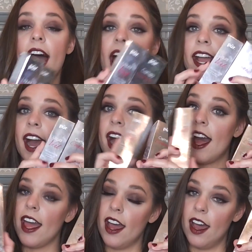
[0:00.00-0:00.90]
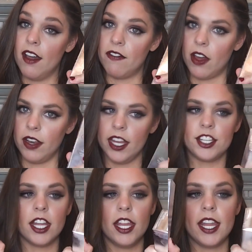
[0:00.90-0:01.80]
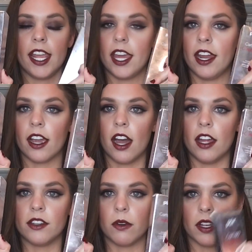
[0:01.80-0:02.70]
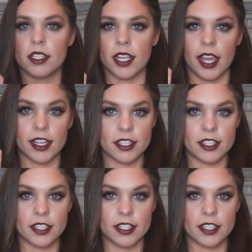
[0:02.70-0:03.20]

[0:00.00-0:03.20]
I got a foundation and a contour stick.